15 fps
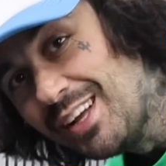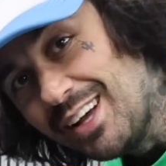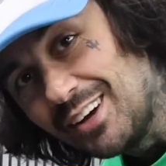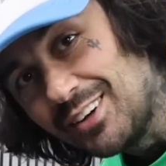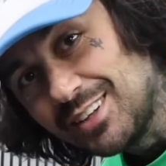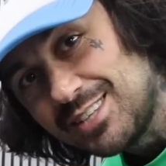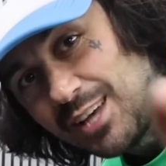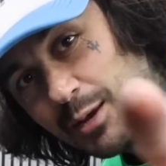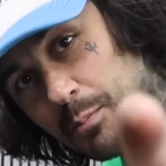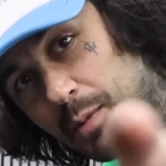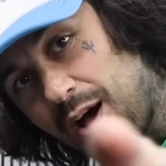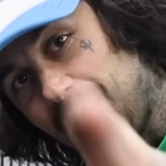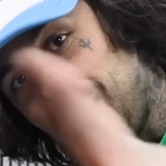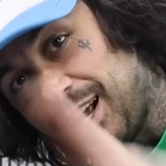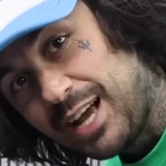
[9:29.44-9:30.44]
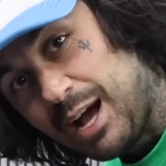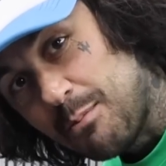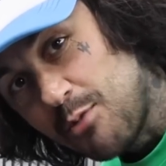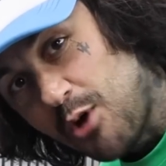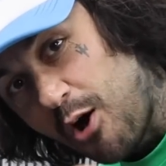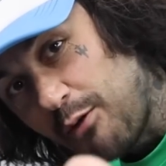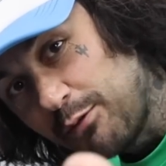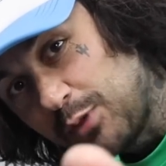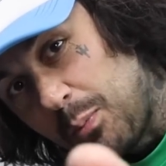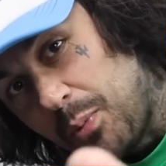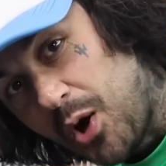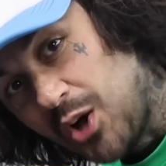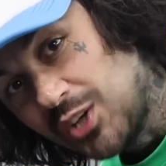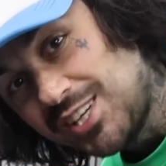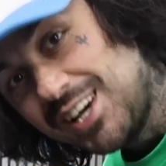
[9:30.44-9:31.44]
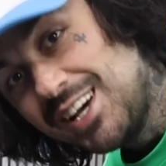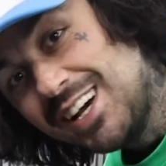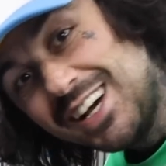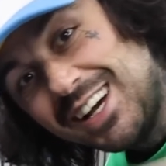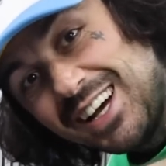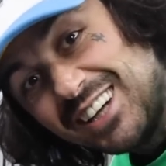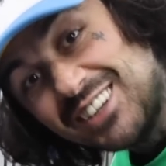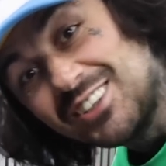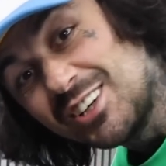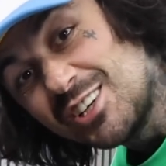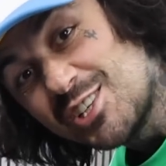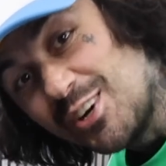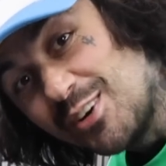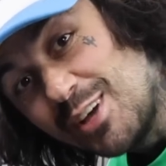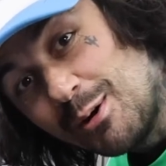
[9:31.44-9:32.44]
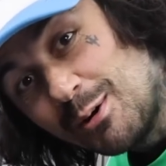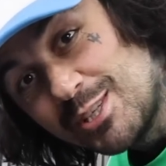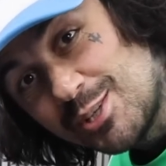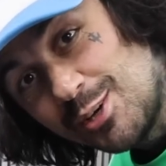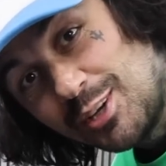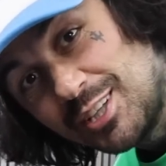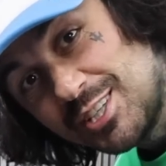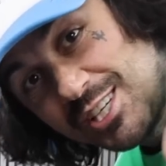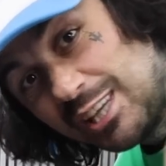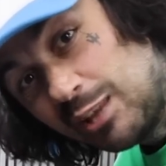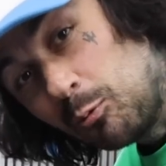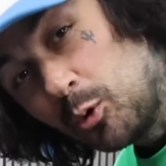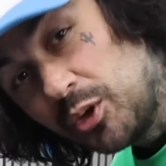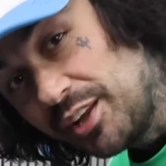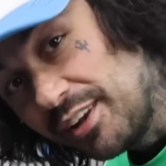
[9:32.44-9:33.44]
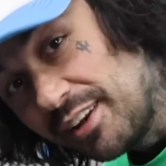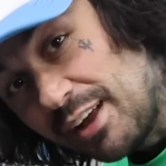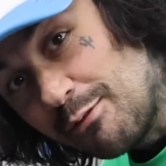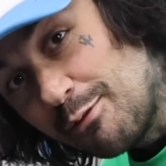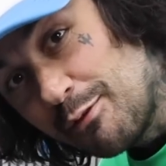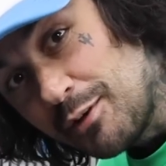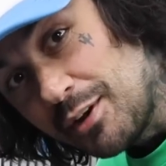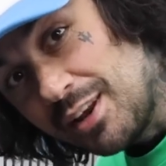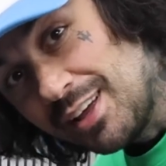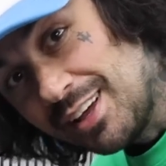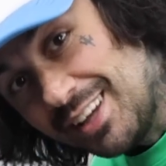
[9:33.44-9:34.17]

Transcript: I'm going to take my camera off the pod and I'm going to show you so you can see the wheel and everything.